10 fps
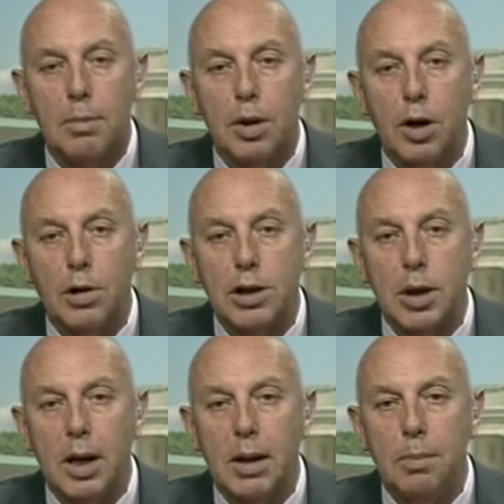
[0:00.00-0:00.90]
but
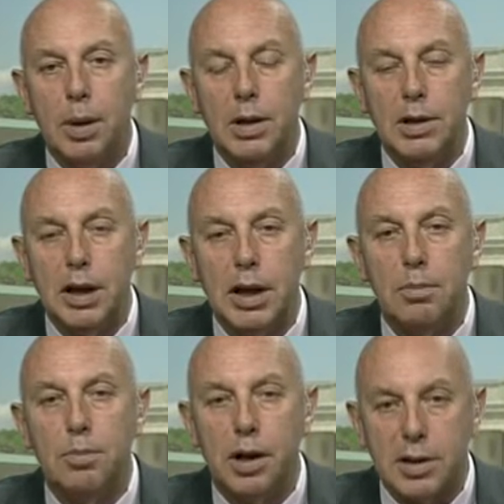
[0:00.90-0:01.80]
also in a building
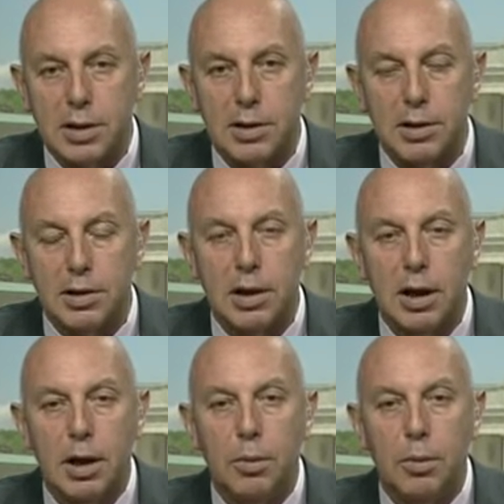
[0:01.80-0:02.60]
in Brussels,